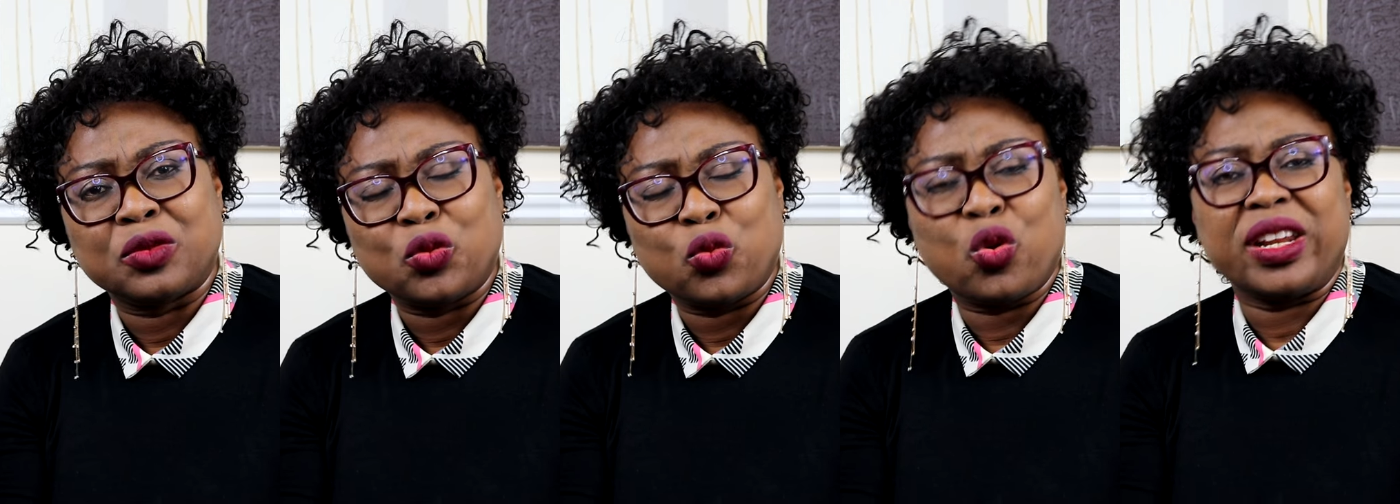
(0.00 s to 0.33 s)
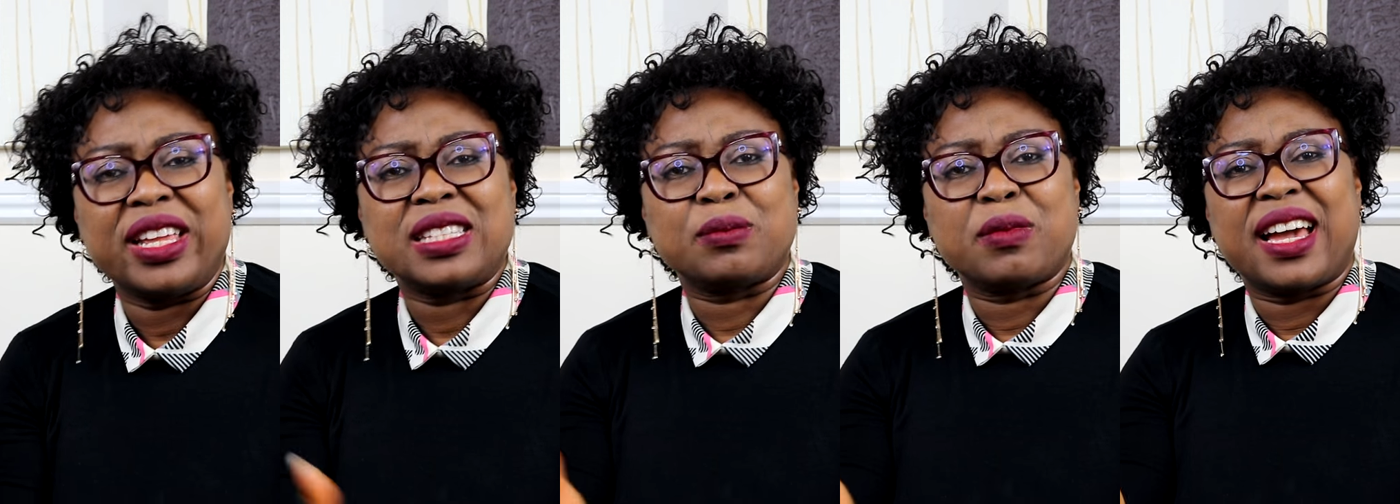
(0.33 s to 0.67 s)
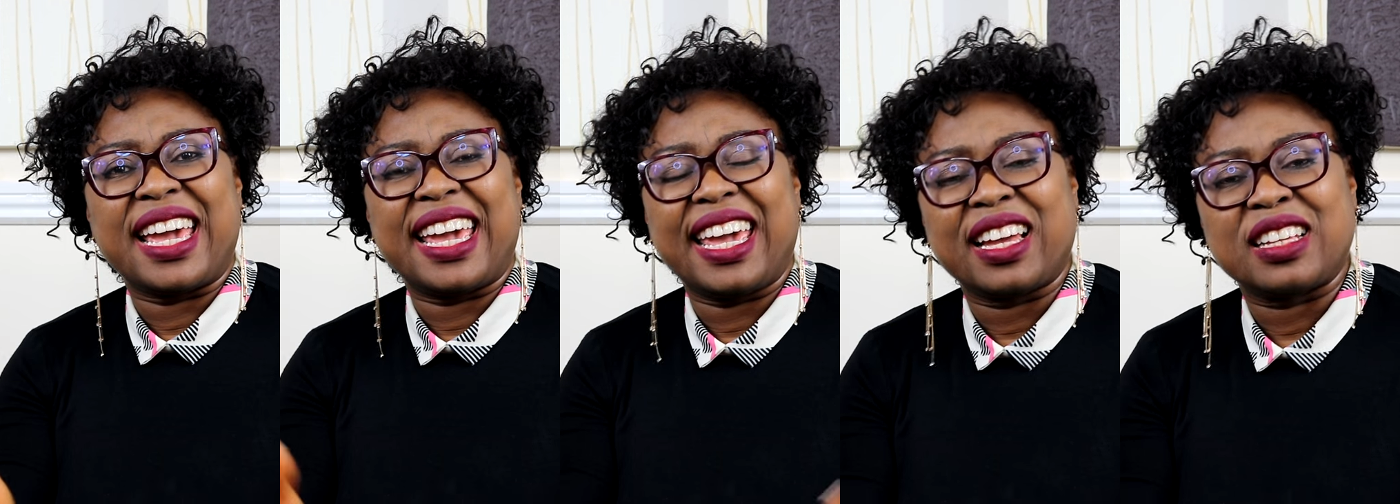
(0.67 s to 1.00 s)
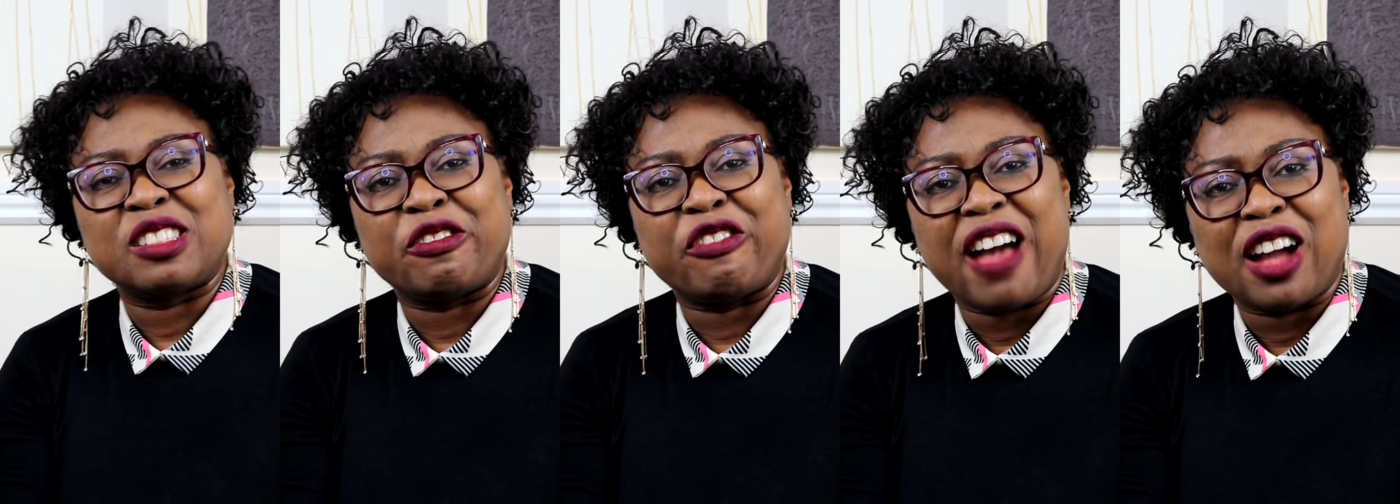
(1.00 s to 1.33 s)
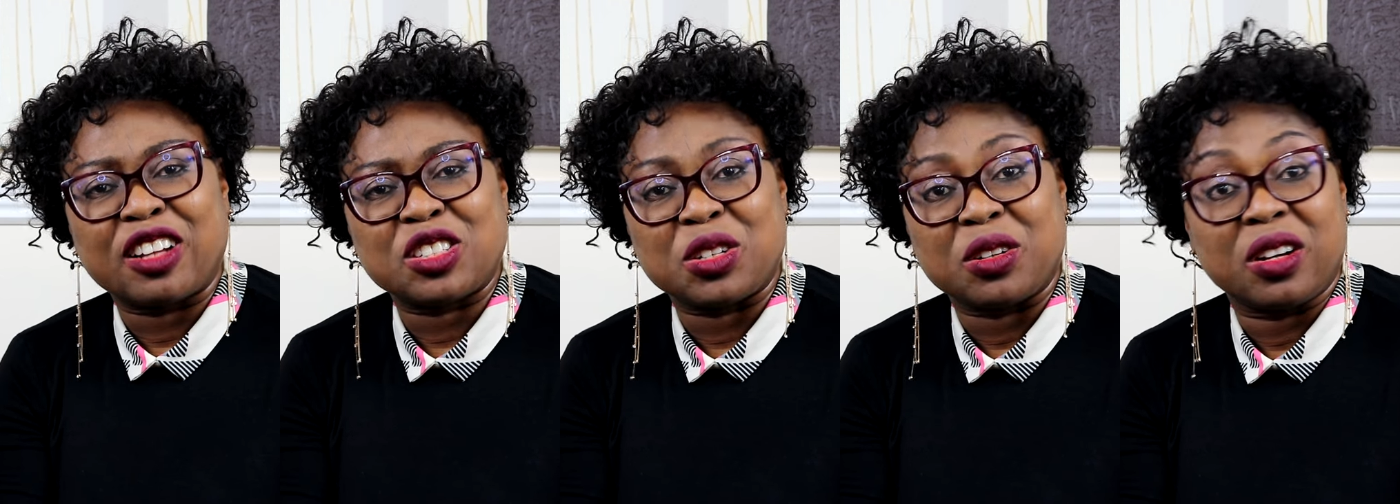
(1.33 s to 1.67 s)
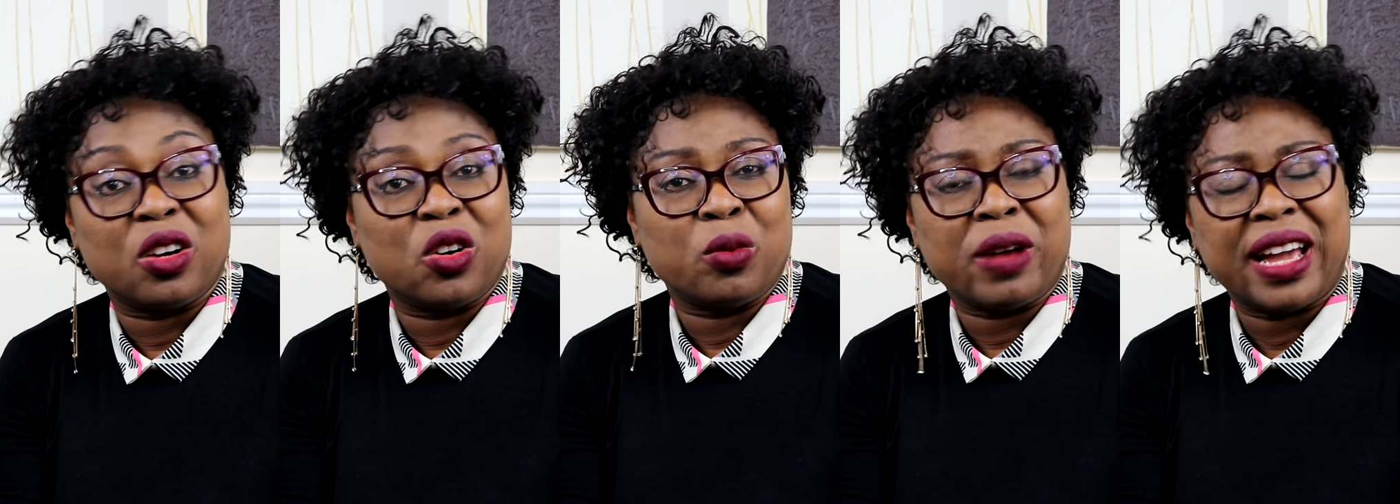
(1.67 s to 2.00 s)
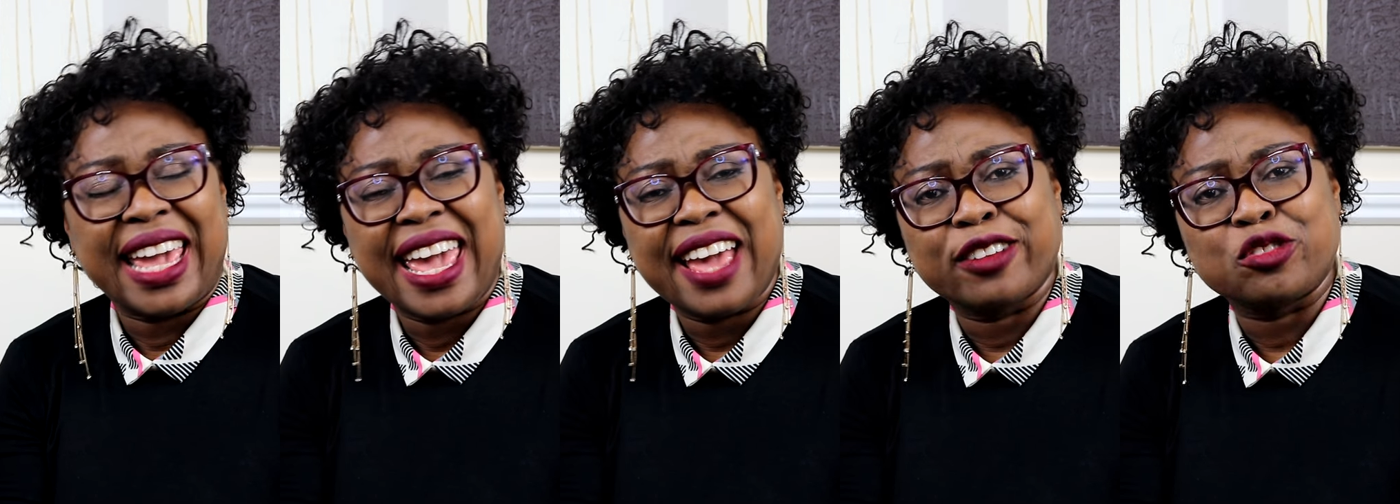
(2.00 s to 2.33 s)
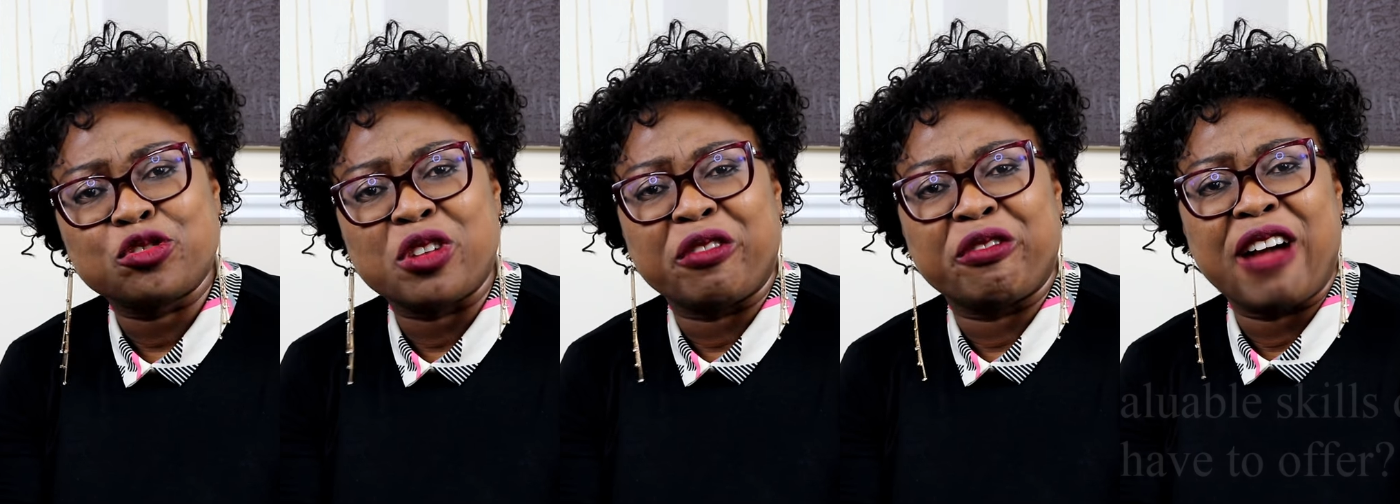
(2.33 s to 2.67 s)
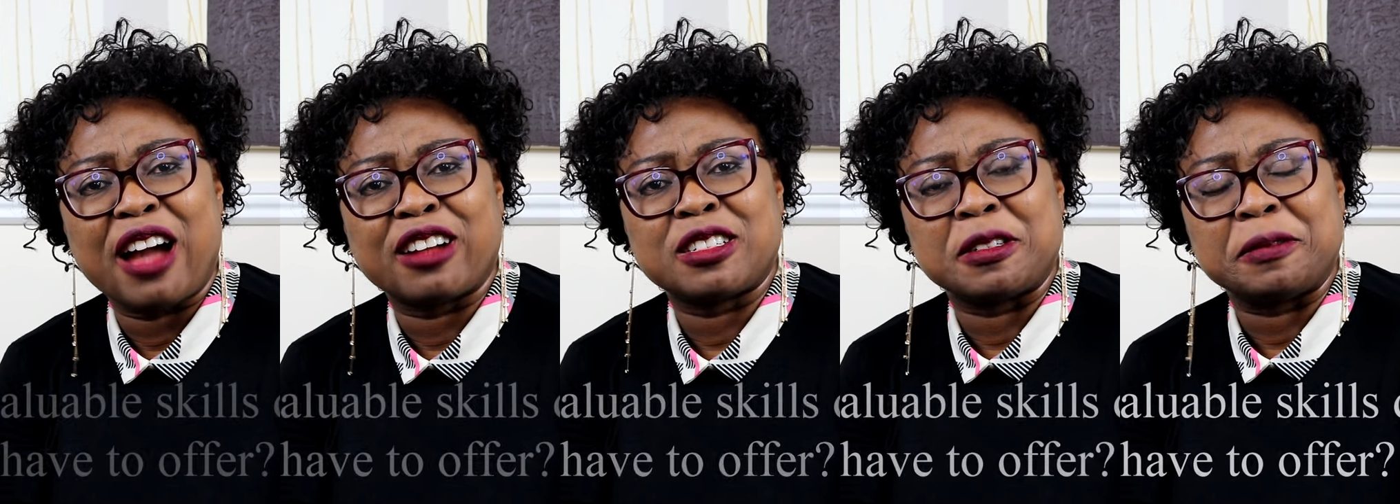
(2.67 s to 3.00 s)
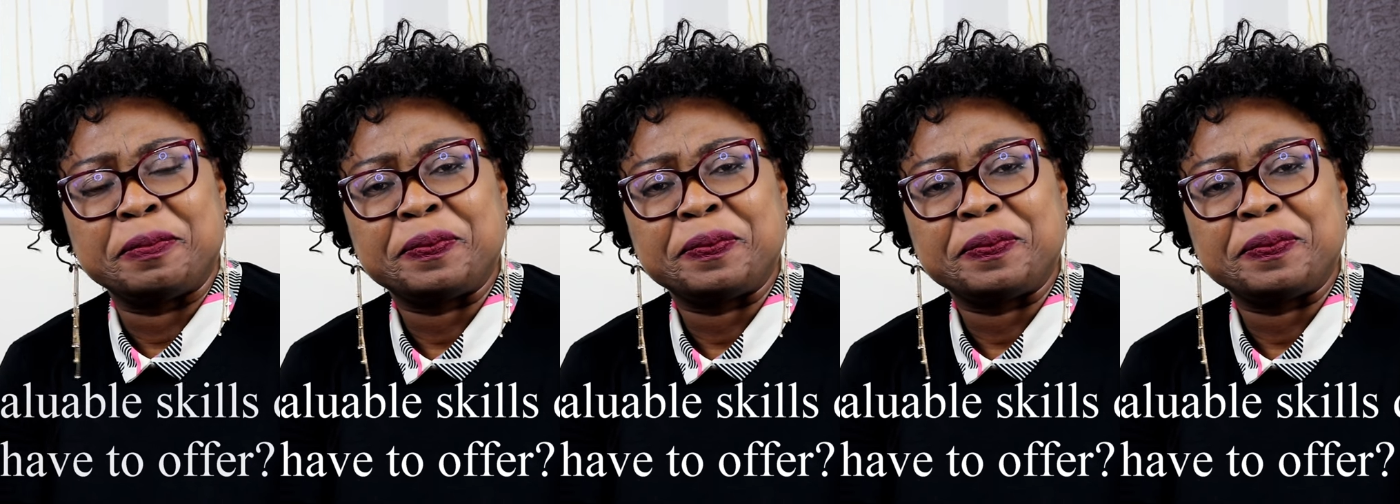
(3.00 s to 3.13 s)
What is my X factor or my extra factor?